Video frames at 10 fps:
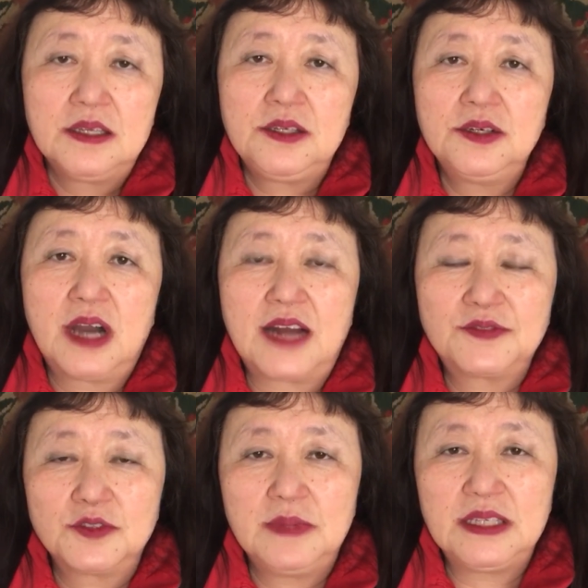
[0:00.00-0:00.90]
You
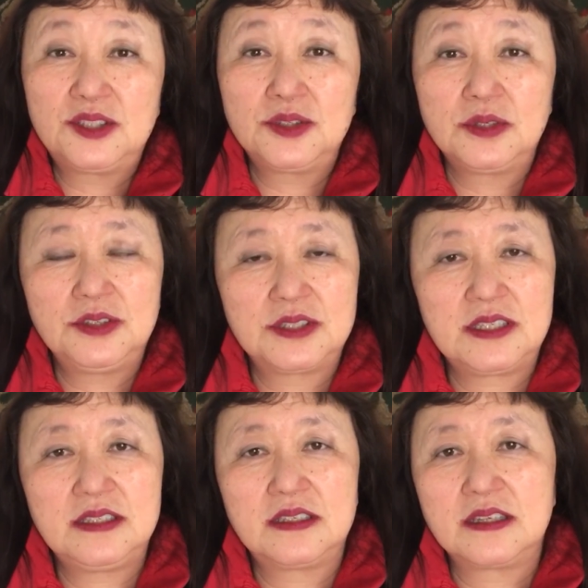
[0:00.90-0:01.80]
have to make sure your
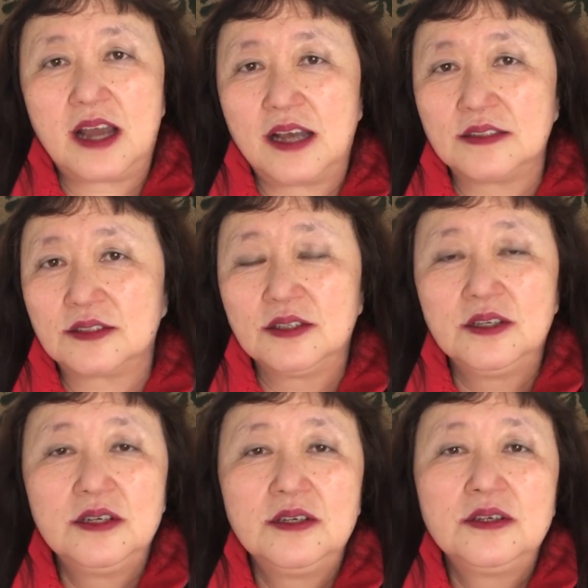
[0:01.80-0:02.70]
season has
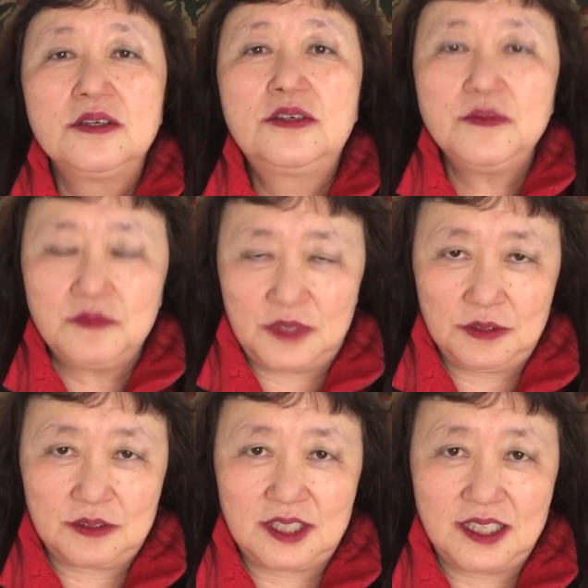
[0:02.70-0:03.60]
good
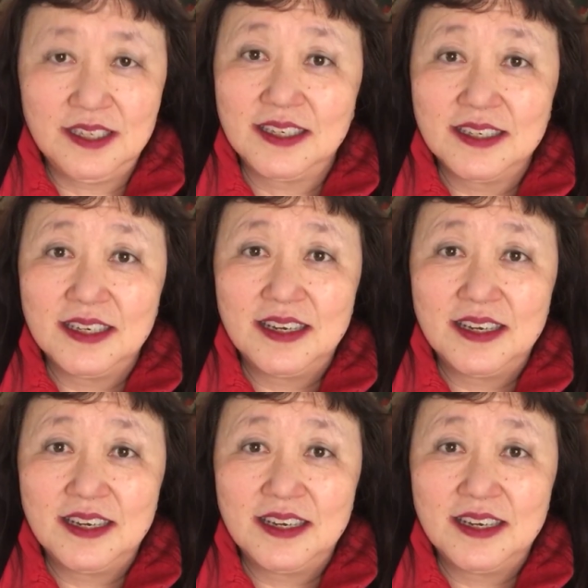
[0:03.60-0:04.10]
music,